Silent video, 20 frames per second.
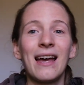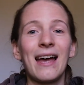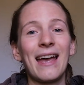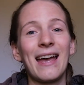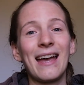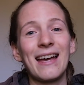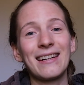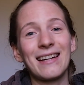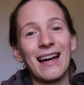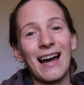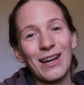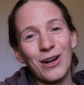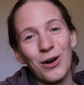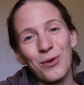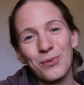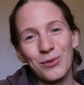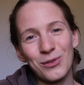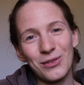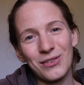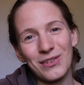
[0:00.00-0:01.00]
And I
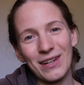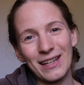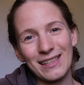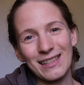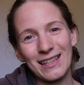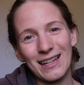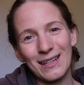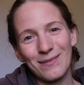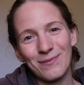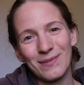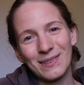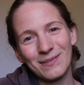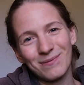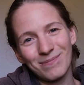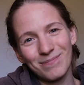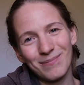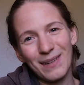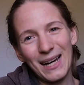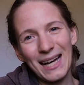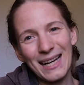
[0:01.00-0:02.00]
hope to see you next time.
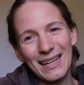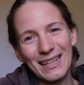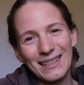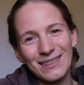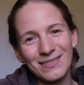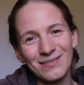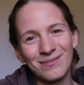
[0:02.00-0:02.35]
Bye!